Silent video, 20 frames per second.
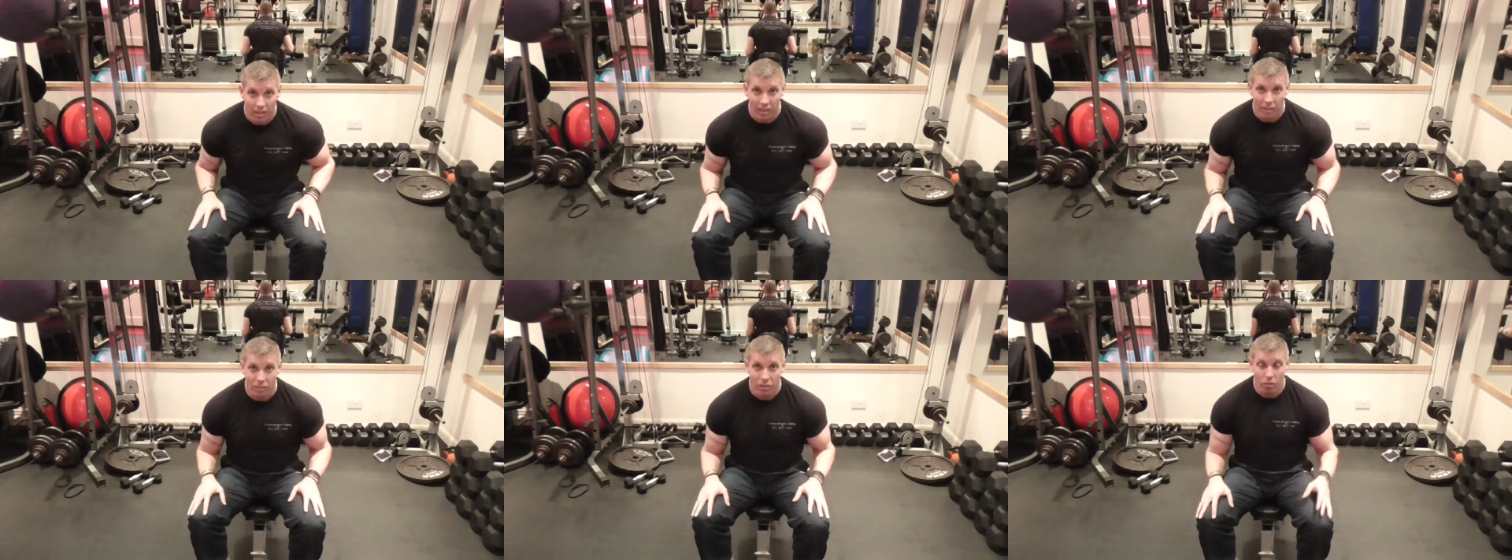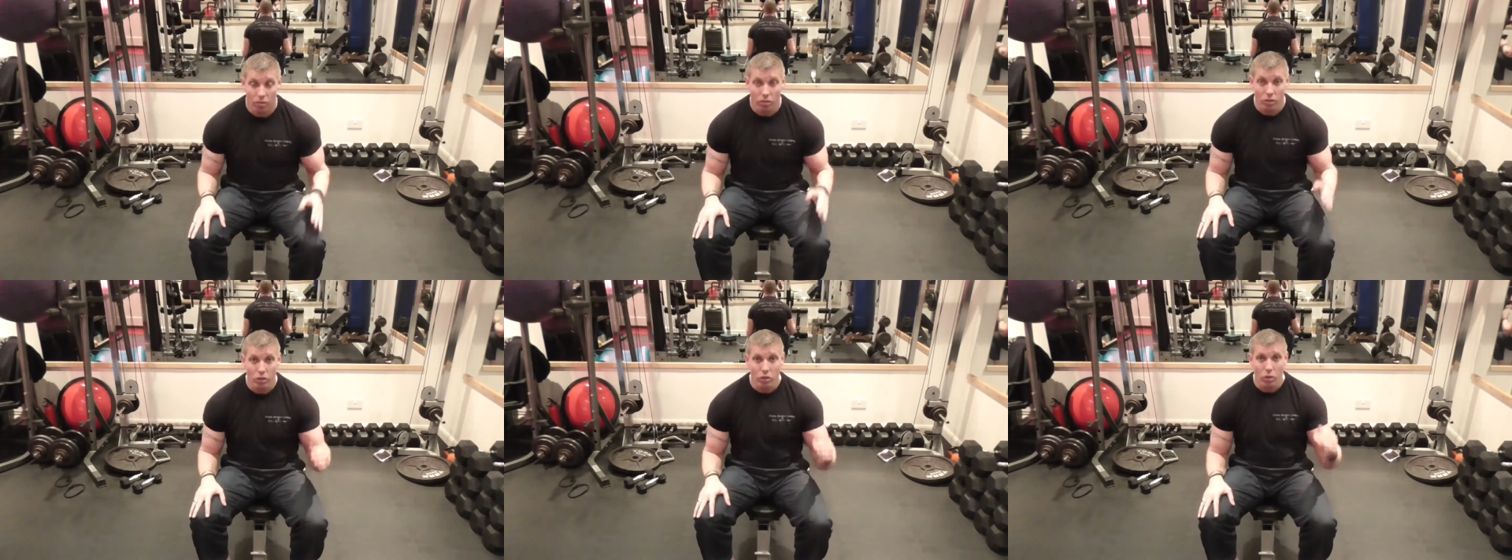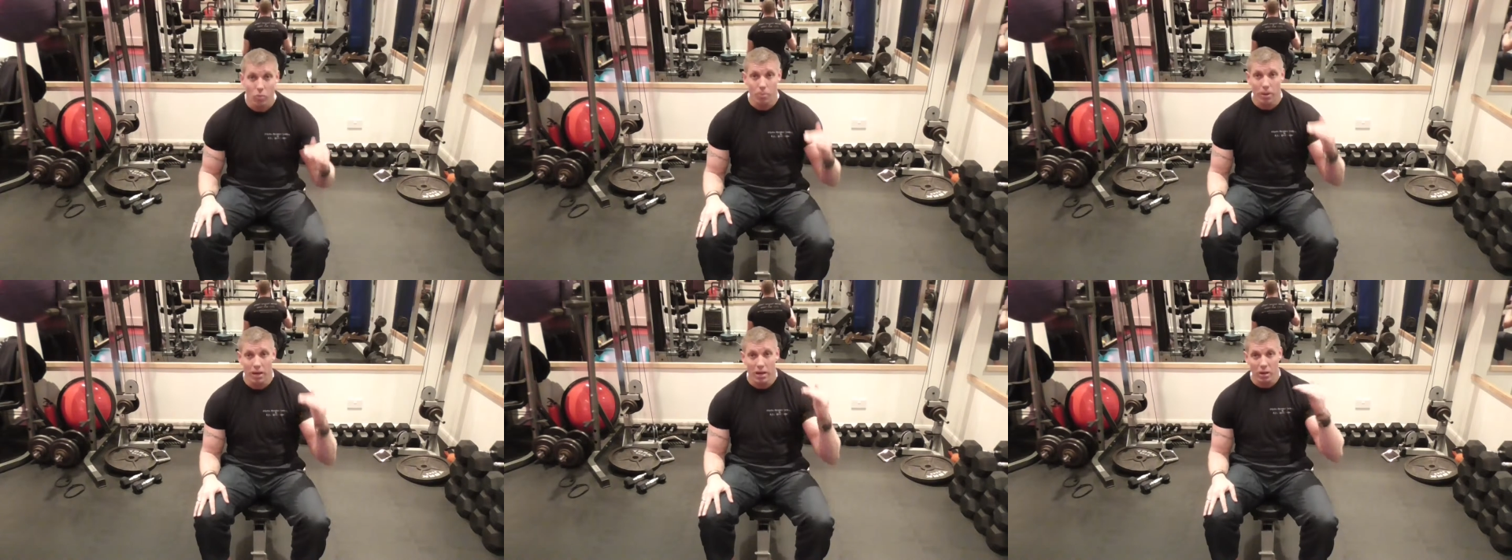okay, as long as
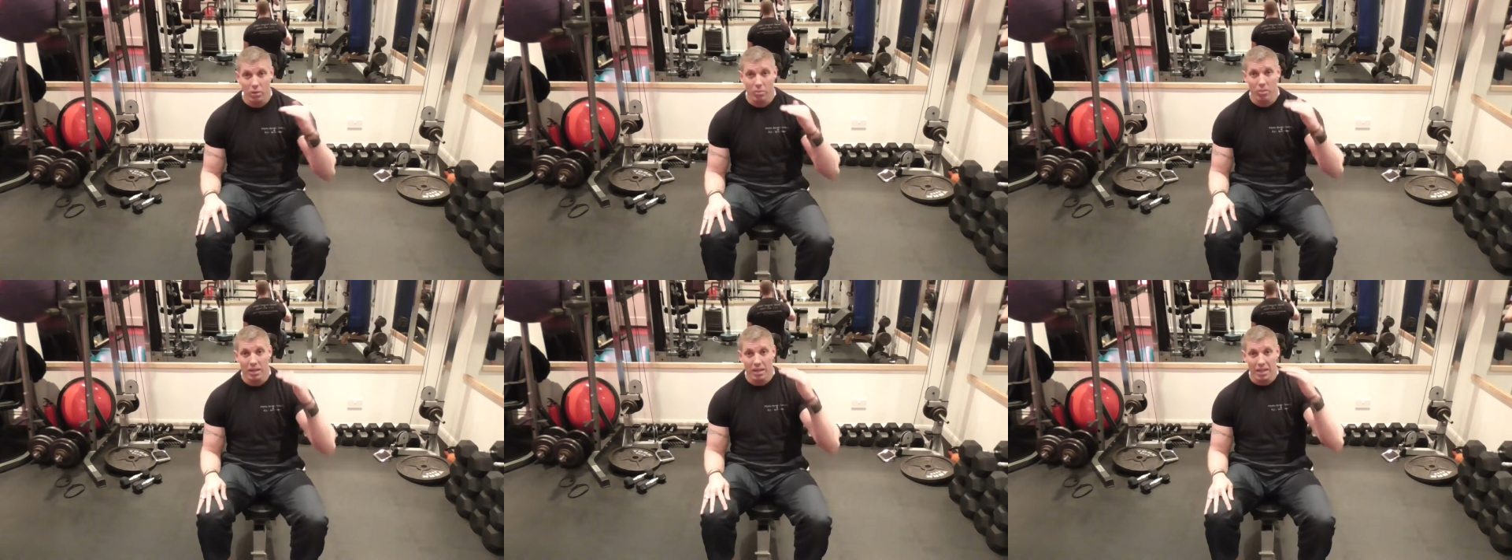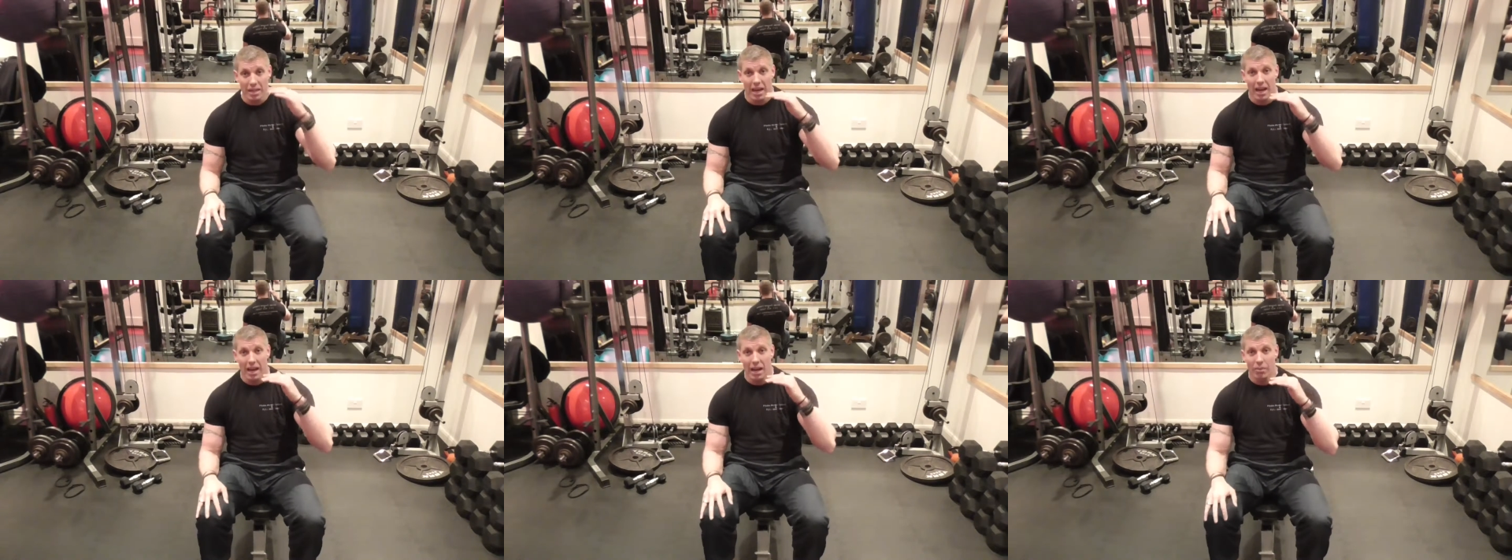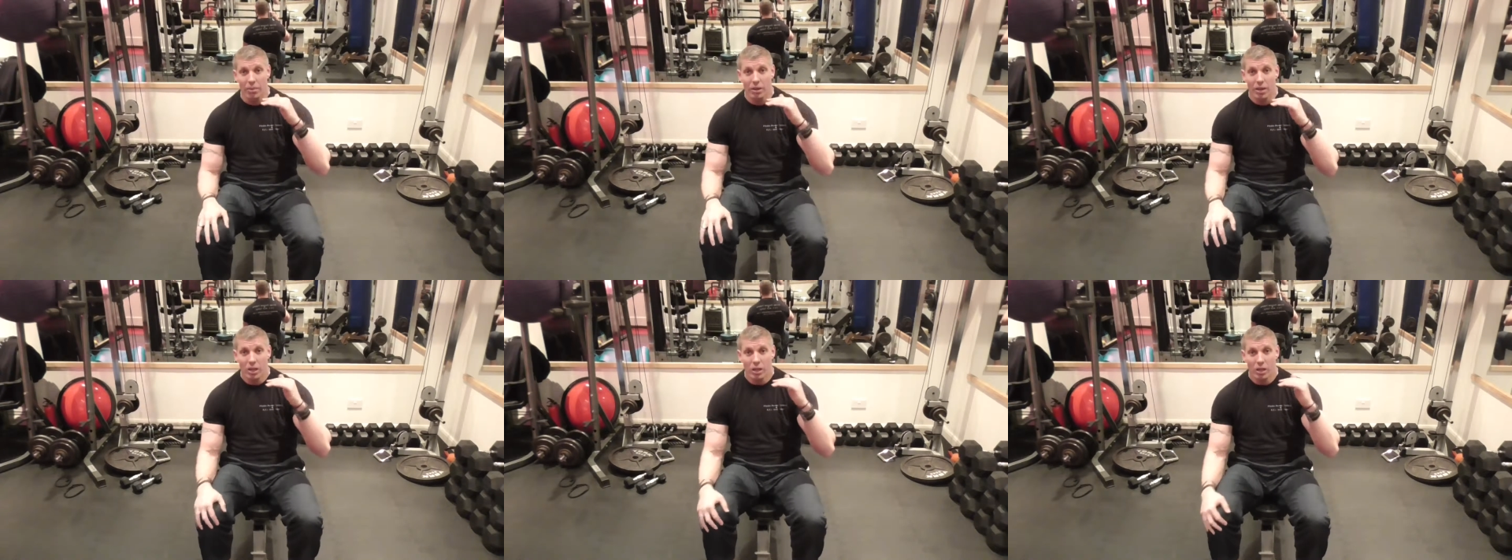you're pyramiding it
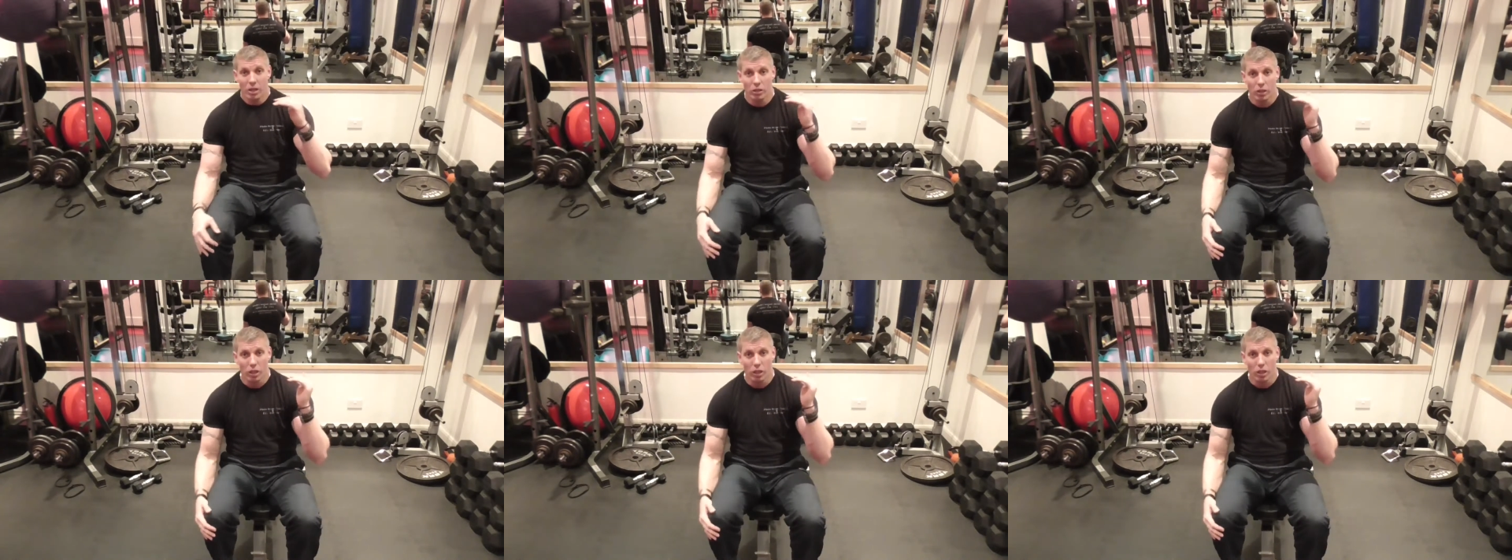up,